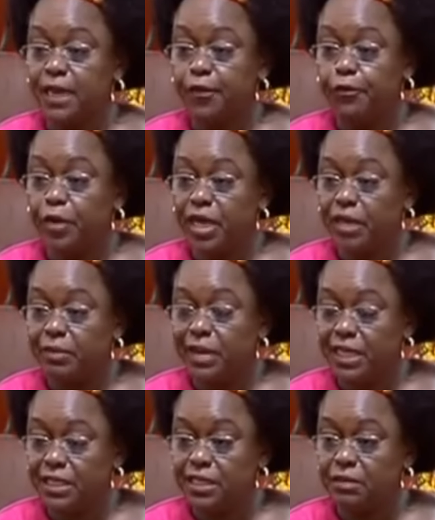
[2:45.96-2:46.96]
Now you can
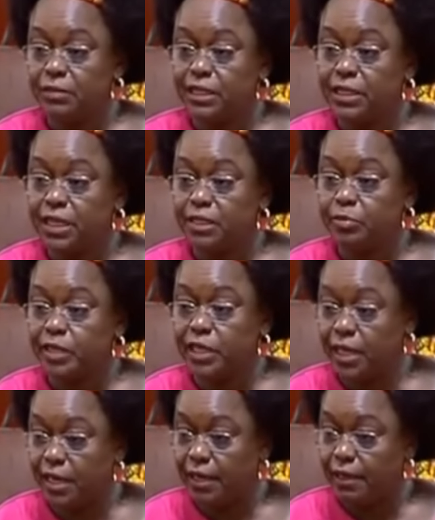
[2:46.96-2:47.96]
imagine, Mr.
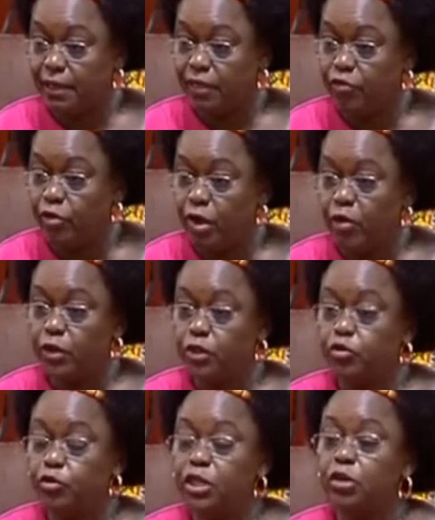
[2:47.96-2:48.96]
Speaker, if you are
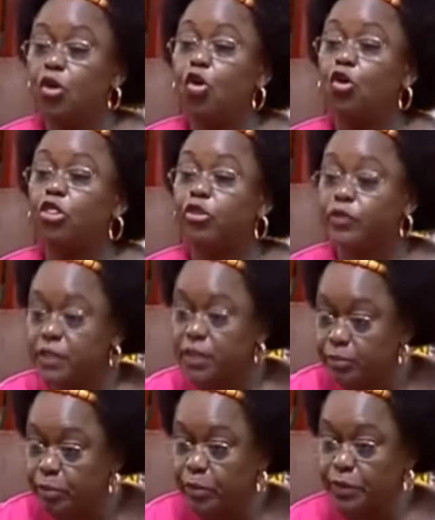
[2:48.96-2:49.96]
going to read all
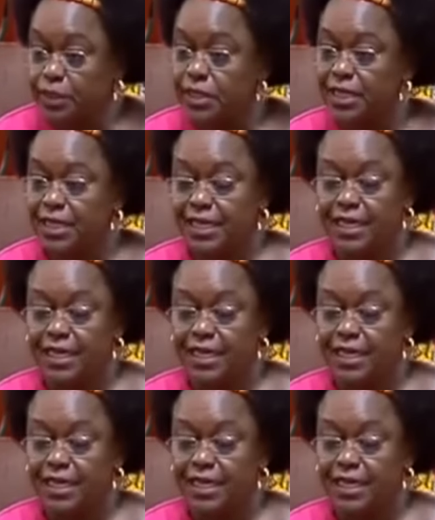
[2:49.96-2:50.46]
those reports,